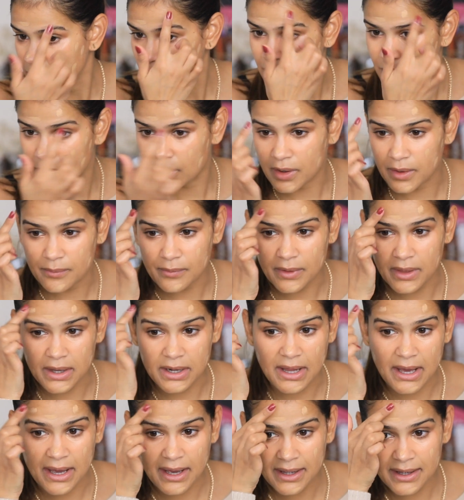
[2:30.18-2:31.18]
Right.
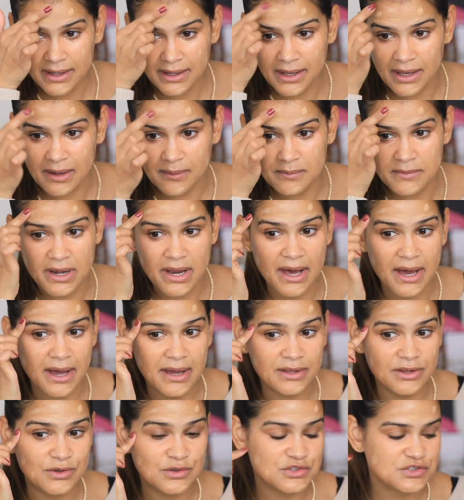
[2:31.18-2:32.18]
And I am
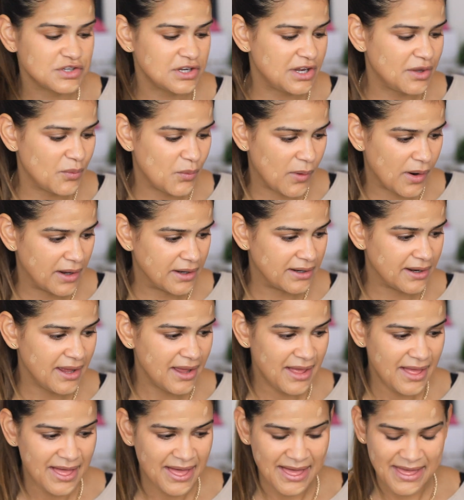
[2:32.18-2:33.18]
not usually one
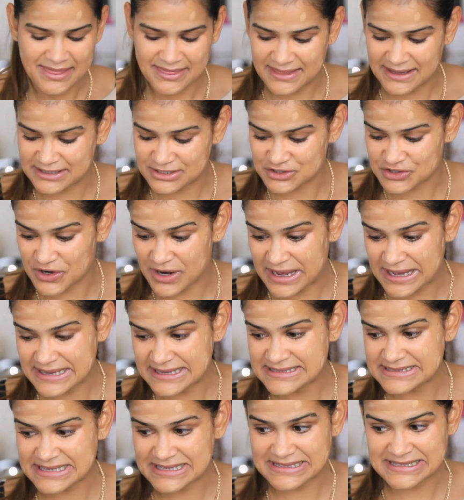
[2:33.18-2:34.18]
that
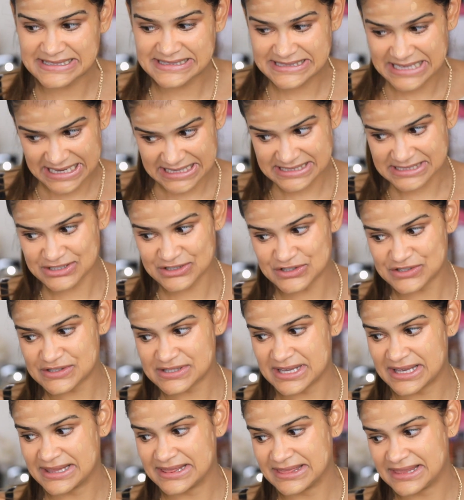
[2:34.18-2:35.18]
tries the
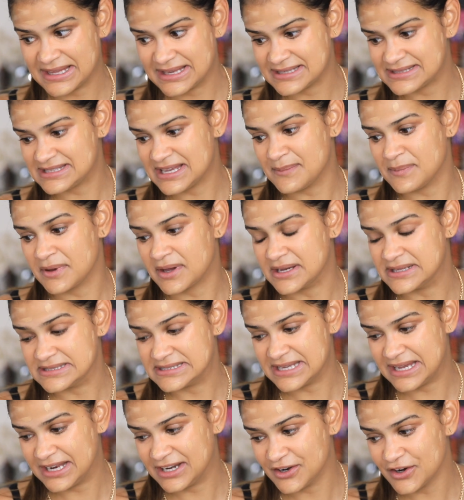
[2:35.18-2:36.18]
testers in this type of
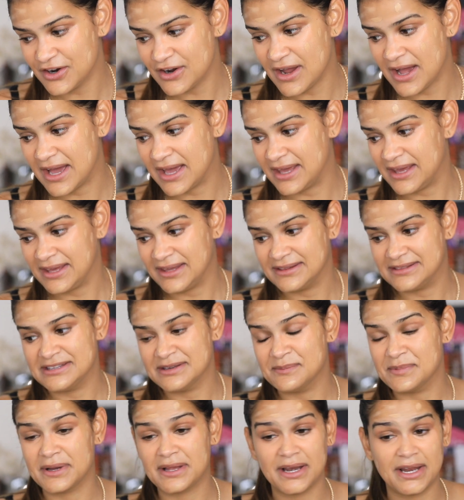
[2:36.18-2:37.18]
container. I
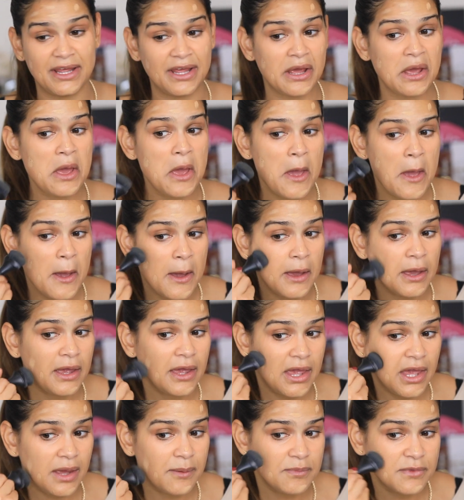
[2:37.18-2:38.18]
typically
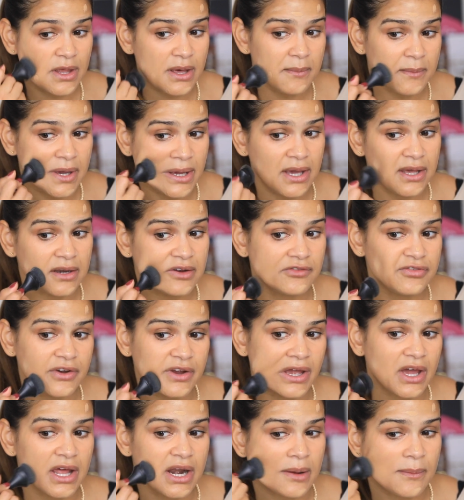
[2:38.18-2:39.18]
keep them and
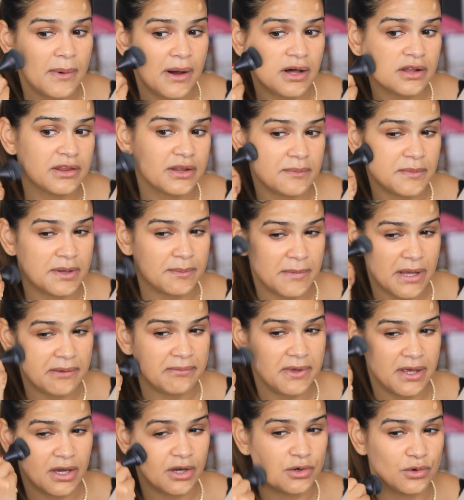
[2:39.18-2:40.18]
forget about them and
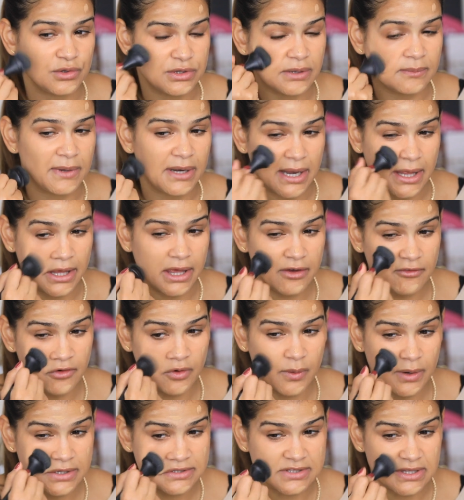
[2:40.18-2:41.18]
maybe include them in like
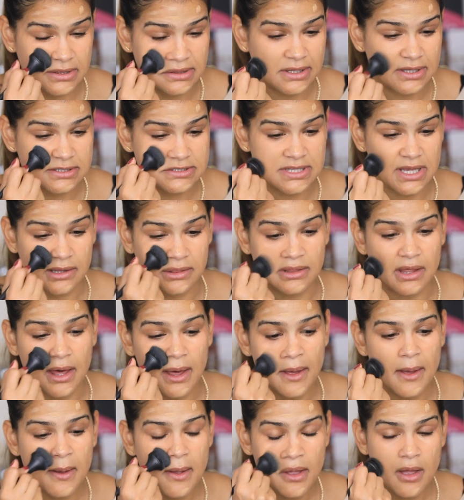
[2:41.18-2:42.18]
giveaways and things like
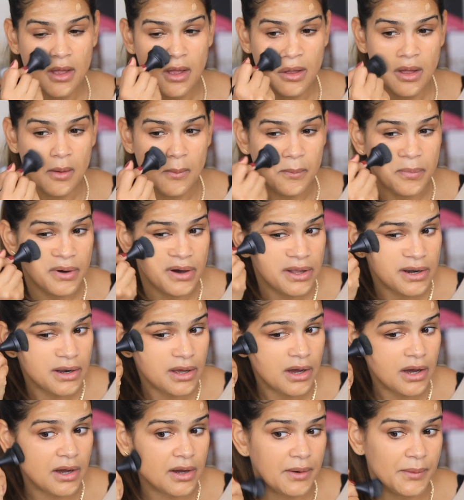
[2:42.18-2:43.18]
that. But
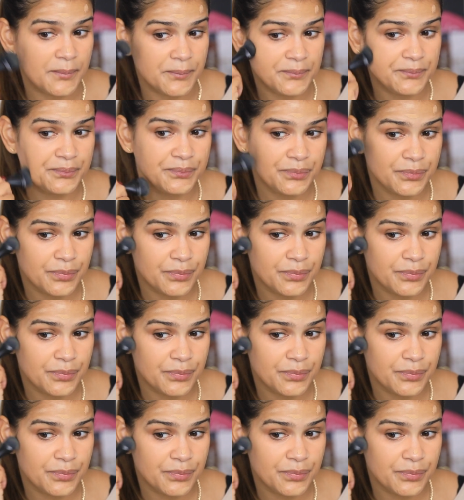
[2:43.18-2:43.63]
I